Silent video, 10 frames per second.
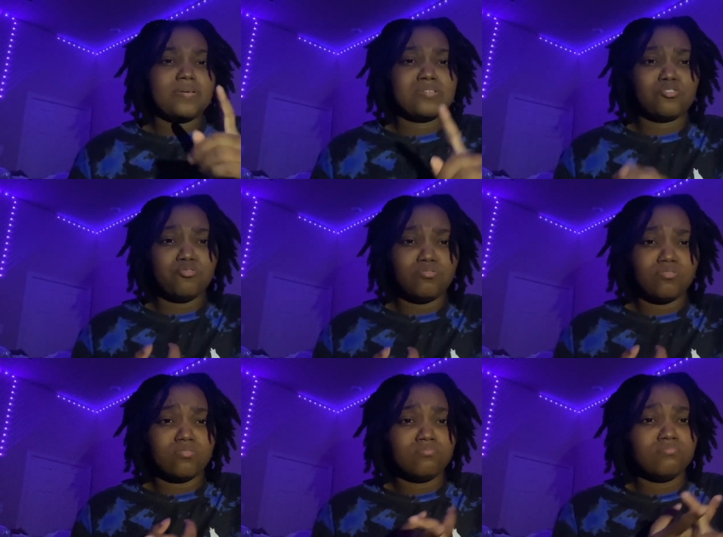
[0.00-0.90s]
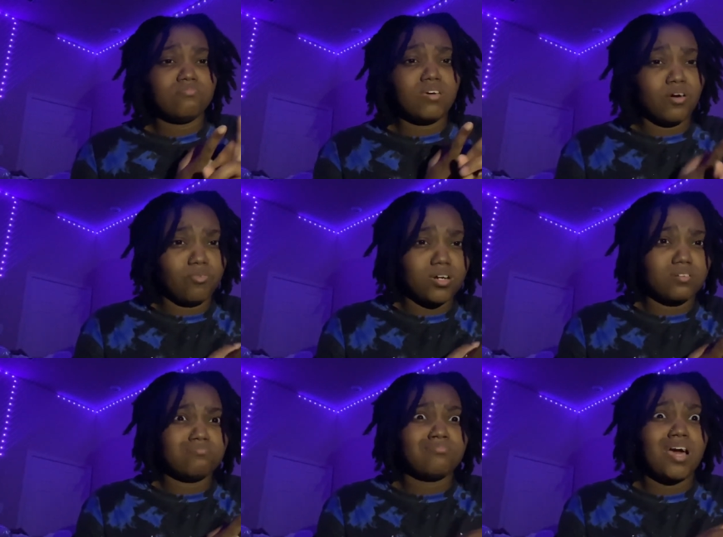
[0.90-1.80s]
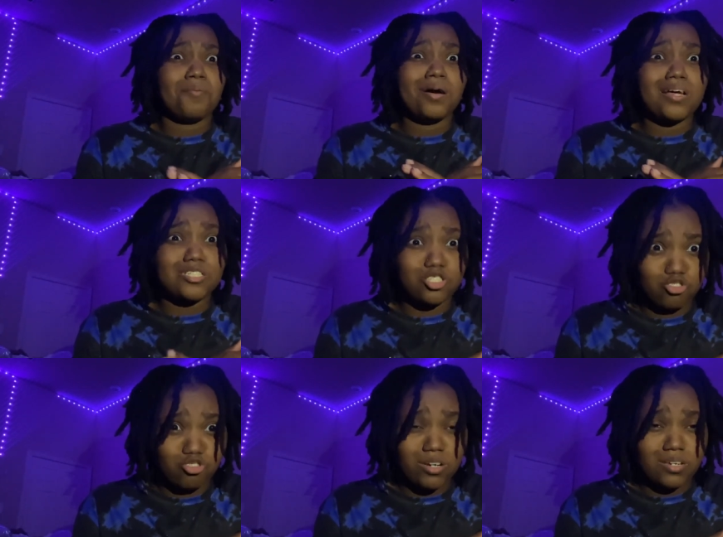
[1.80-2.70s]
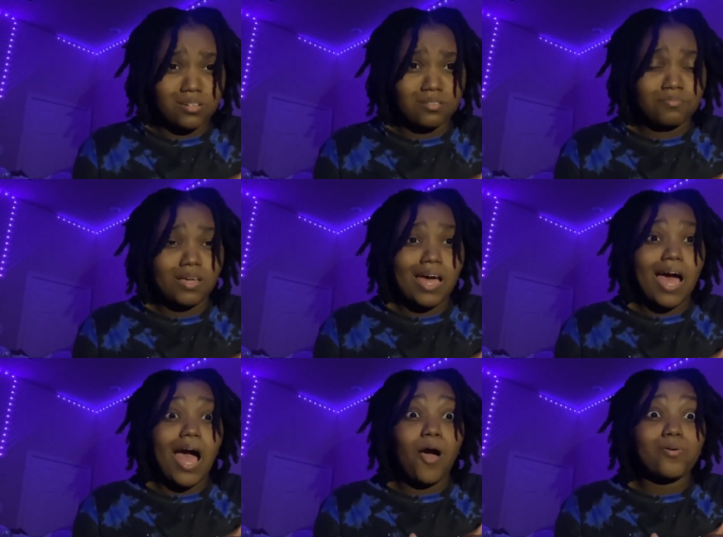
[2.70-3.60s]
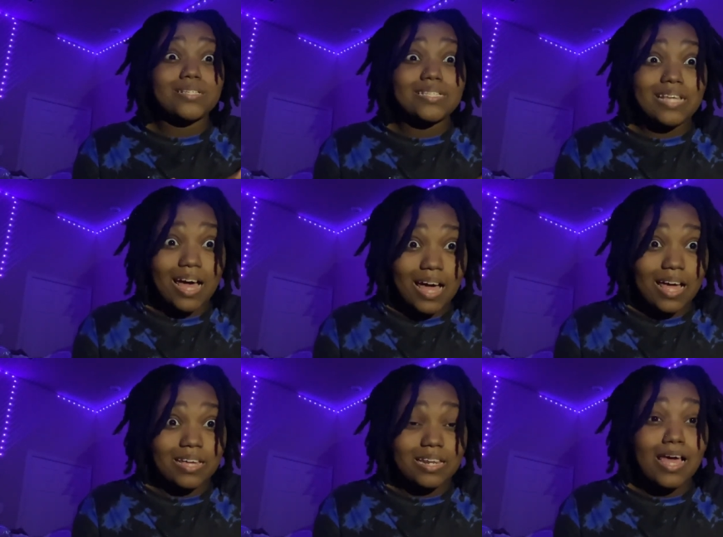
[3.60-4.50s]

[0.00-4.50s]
school and work are my dream. Tired.